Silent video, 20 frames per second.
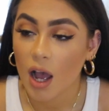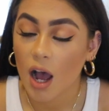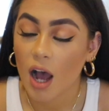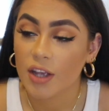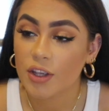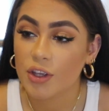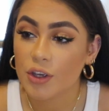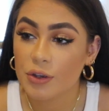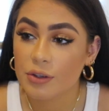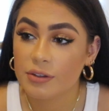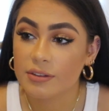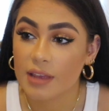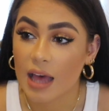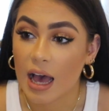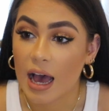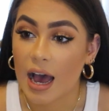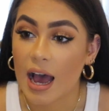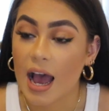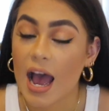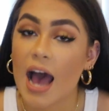I use
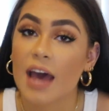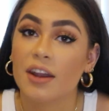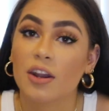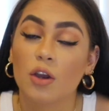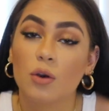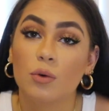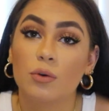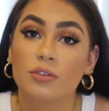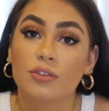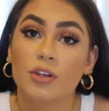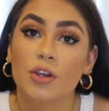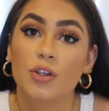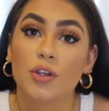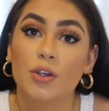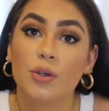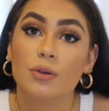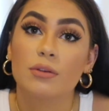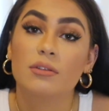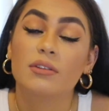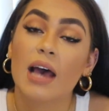that, and I also
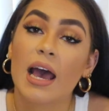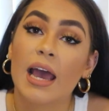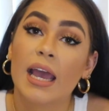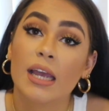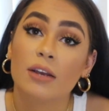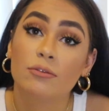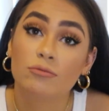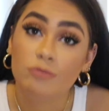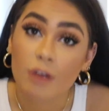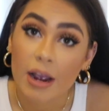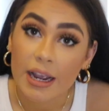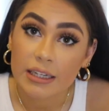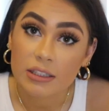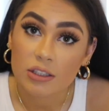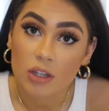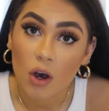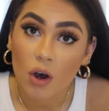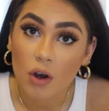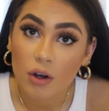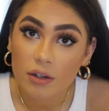use a
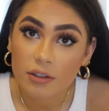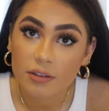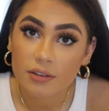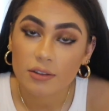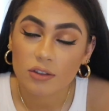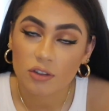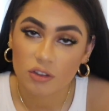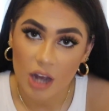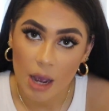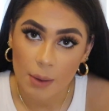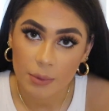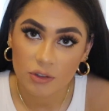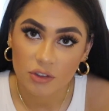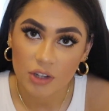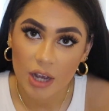Radox shower